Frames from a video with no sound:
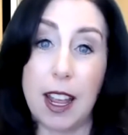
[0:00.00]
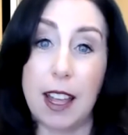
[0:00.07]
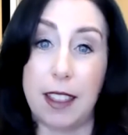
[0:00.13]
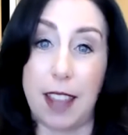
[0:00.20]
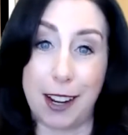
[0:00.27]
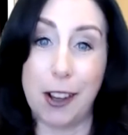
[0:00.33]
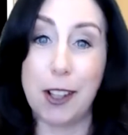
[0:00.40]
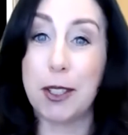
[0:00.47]

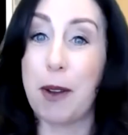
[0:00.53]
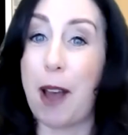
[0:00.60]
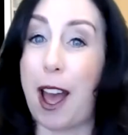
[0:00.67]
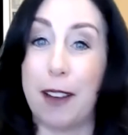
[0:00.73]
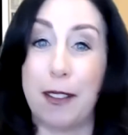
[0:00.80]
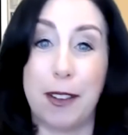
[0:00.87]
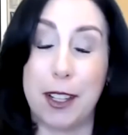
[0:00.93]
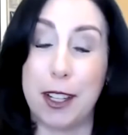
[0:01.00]
They also
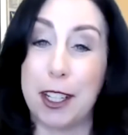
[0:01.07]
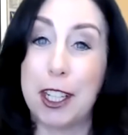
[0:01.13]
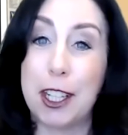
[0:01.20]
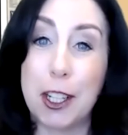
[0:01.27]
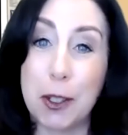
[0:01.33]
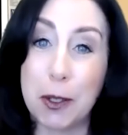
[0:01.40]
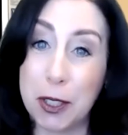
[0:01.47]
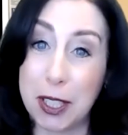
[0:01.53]
have a
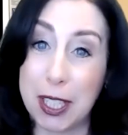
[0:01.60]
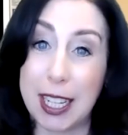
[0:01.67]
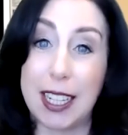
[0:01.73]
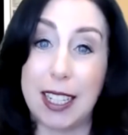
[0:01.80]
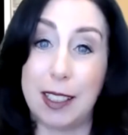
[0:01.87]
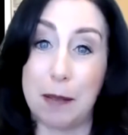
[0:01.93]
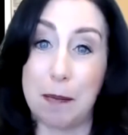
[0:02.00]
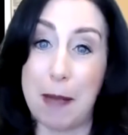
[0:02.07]
huge need
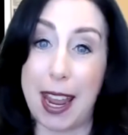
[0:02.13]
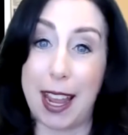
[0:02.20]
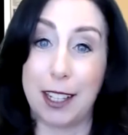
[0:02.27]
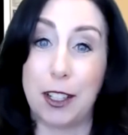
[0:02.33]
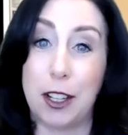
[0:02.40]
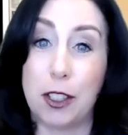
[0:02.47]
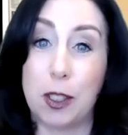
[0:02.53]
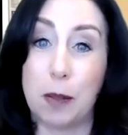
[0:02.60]
and
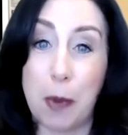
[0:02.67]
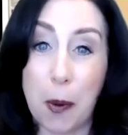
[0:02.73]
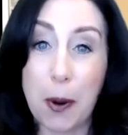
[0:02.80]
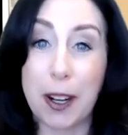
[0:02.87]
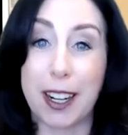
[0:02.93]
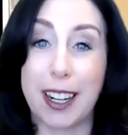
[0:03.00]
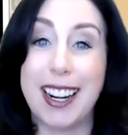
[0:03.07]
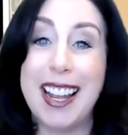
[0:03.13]
demand to
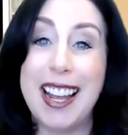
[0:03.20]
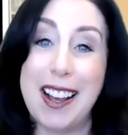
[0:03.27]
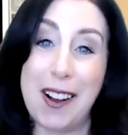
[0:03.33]
support